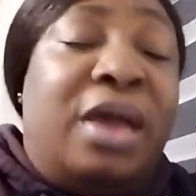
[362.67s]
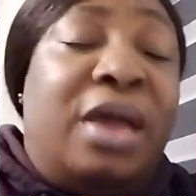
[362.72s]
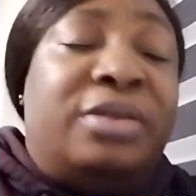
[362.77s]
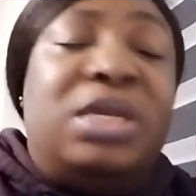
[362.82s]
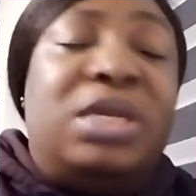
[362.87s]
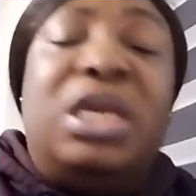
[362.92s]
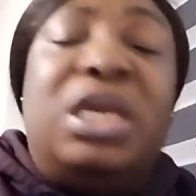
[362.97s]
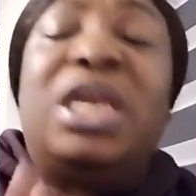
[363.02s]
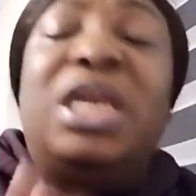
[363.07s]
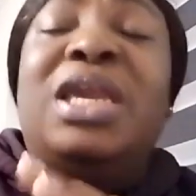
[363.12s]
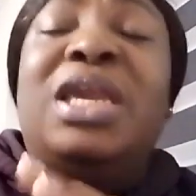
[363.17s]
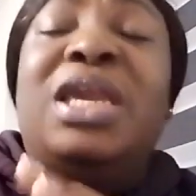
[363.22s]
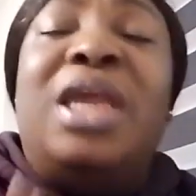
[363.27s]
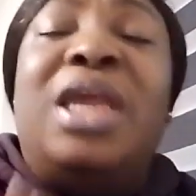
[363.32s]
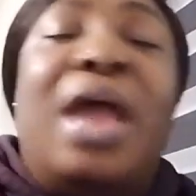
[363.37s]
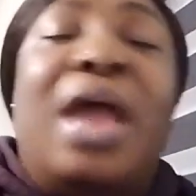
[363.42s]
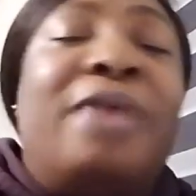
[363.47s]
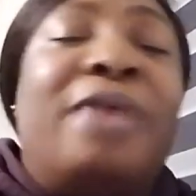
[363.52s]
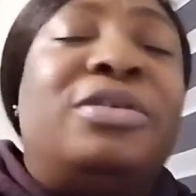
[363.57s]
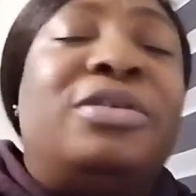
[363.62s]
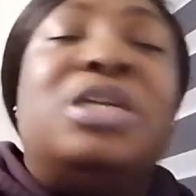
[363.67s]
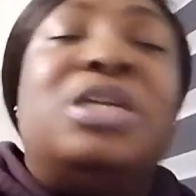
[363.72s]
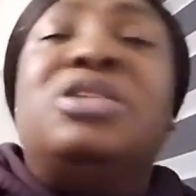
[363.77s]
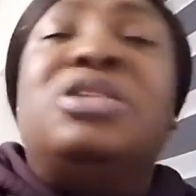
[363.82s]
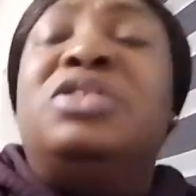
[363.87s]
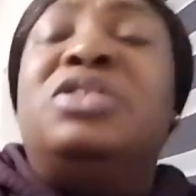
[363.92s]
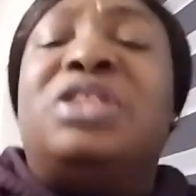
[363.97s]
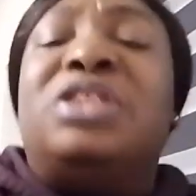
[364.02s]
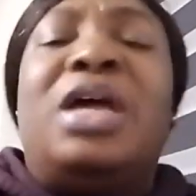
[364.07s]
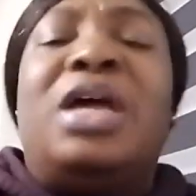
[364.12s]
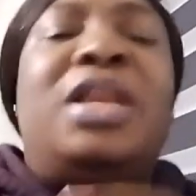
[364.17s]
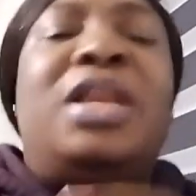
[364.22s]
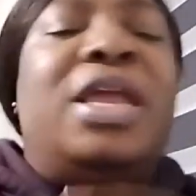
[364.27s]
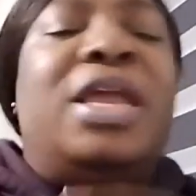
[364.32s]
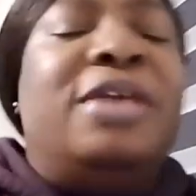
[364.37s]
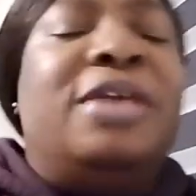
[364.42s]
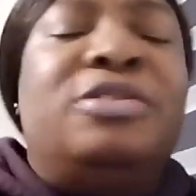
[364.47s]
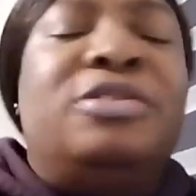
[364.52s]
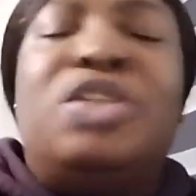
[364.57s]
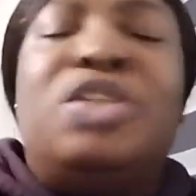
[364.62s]
The elders and
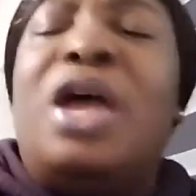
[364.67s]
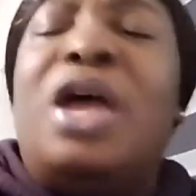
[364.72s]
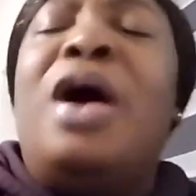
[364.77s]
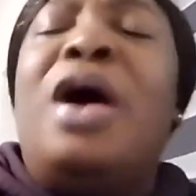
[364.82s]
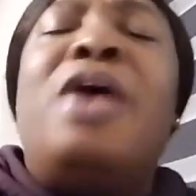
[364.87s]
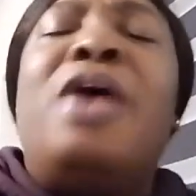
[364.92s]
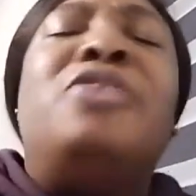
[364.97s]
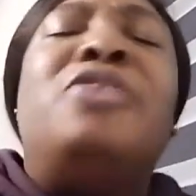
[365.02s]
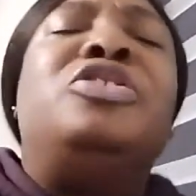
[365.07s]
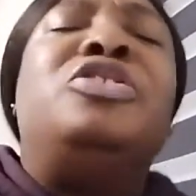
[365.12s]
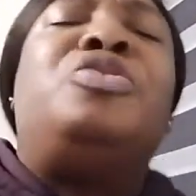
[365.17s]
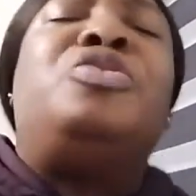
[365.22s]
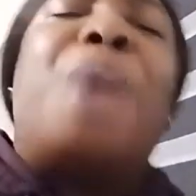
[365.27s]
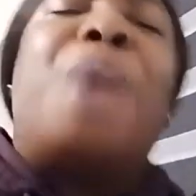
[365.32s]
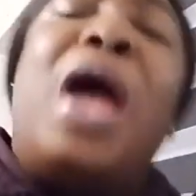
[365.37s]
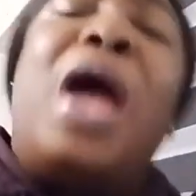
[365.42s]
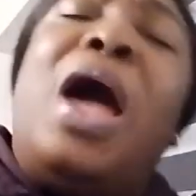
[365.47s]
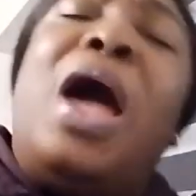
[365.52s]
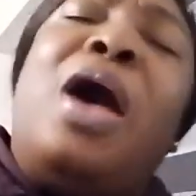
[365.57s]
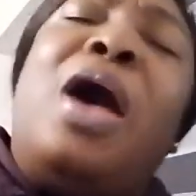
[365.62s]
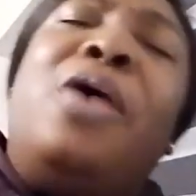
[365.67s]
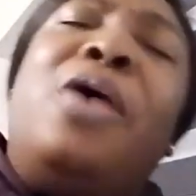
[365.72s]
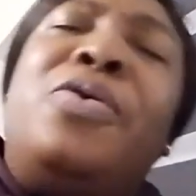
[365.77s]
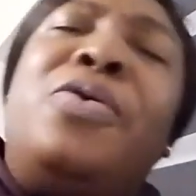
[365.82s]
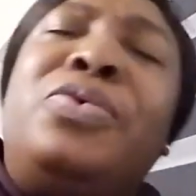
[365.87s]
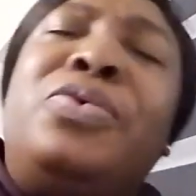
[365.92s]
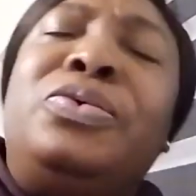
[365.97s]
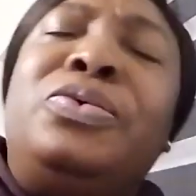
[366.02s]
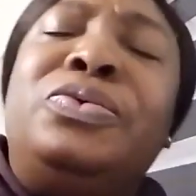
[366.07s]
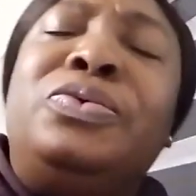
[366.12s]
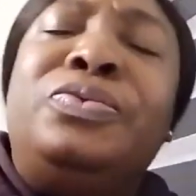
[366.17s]
angels bow,